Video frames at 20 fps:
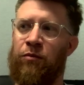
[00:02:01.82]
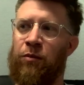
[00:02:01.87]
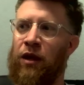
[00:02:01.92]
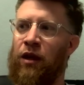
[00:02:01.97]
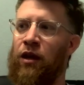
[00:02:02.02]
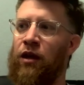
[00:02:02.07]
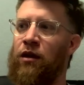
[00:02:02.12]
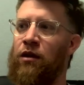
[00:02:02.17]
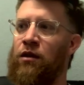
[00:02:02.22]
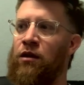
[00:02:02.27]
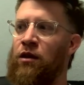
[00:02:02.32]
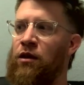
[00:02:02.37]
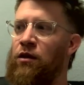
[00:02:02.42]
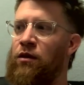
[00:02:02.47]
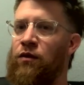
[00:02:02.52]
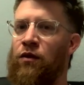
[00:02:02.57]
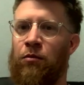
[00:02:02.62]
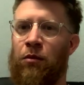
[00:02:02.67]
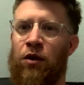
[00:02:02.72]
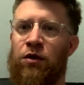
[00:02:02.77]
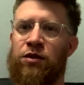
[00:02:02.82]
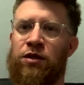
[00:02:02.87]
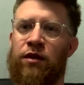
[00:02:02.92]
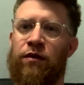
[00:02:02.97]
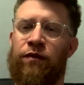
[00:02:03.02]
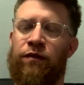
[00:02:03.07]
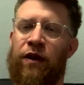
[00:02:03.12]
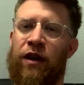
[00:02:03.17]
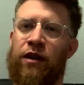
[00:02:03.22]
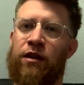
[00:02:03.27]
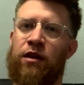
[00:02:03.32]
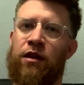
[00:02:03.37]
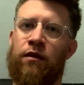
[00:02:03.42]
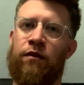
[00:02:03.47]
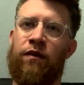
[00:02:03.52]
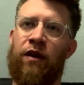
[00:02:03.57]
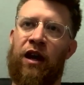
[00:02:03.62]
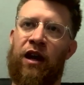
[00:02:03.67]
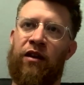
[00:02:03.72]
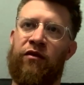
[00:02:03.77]
been the most
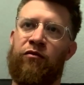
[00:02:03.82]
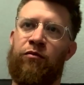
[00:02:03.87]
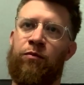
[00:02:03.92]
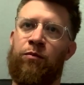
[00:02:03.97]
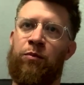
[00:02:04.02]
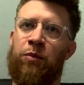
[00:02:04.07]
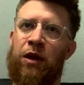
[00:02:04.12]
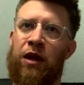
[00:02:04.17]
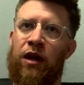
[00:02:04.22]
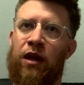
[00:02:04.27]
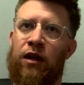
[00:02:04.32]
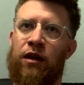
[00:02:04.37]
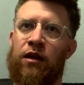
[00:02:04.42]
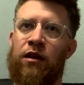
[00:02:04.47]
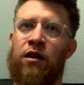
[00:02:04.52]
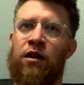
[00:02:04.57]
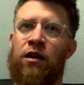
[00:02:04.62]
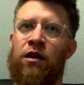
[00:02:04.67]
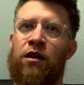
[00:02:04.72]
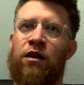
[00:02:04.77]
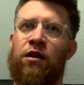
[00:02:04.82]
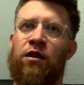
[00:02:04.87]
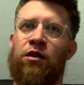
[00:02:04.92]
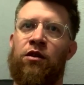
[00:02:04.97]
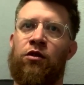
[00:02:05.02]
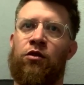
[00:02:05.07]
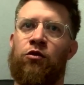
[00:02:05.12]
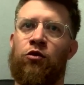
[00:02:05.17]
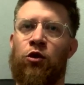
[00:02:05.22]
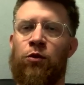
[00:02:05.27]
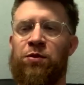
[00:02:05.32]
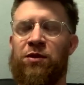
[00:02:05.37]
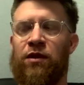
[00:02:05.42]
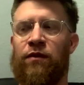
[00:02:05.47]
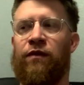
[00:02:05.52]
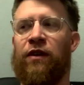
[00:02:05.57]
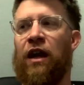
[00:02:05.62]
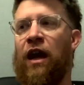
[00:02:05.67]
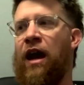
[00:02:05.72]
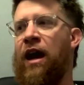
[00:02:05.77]
effective have been groups
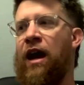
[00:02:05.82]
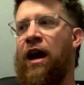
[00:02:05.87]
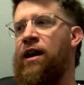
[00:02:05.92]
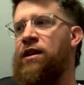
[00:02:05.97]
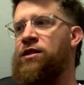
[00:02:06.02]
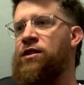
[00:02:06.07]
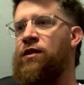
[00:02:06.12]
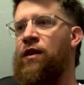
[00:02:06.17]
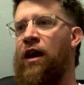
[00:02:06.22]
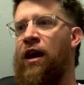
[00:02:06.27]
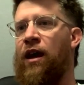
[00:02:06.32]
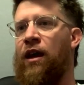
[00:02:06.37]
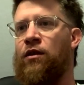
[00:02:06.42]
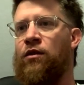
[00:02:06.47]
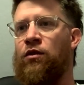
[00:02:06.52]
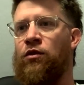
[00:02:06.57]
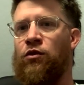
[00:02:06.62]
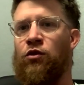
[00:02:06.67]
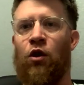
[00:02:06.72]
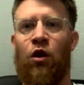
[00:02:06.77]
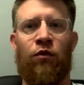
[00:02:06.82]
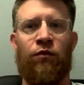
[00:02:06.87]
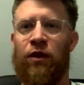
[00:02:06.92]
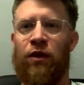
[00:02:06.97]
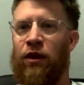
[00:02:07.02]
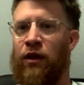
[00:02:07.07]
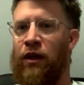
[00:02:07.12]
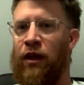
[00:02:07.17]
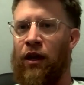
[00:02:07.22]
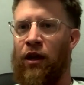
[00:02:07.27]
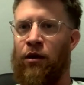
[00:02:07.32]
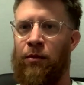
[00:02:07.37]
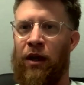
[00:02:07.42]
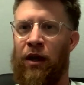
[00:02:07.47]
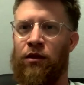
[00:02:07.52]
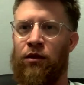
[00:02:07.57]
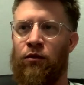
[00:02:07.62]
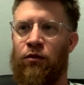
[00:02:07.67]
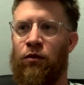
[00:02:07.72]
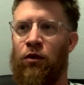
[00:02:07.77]
of guys that don't really care
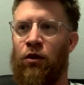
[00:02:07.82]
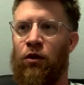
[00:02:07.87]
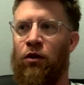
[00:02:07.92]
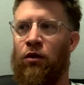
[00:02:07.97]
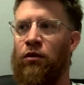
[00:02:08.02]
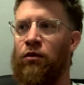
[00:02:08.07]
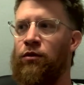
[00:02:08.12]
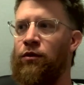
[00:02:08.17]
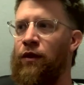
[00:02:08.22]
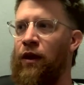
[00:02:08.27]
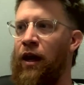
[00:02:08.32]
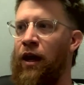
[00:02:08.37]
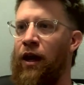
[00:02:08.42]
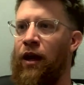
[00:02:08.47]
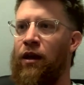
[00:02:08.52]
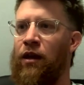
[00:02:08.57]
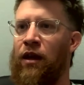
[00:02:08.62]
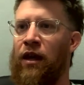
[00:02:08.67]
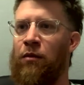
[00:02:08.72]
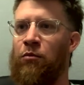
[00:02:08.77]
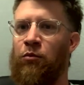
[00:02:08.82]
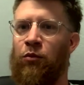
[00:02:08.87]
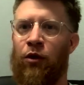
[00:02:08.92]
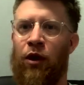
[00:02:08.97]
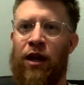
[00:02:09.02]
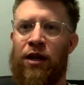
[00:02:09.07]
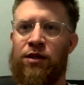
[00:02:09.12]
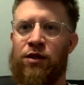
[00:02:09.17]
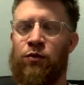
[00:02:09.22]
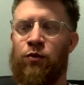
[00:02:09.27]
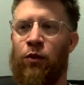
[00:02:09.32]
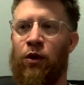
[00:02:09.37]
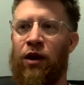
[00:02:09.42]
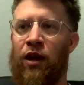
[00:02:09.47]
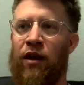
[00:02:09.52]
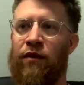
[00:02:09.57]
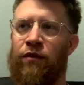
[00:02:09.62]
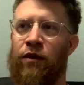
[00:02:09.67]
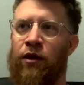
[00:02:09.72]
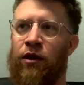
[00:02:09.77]
about the role, that embrace
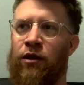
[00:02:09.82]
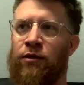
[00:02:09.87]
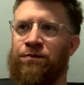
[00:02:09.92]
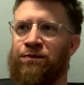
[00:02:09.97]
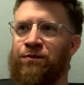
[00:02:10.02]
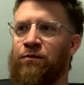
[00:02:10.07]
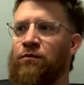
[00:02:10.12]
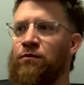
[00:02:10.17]
whatever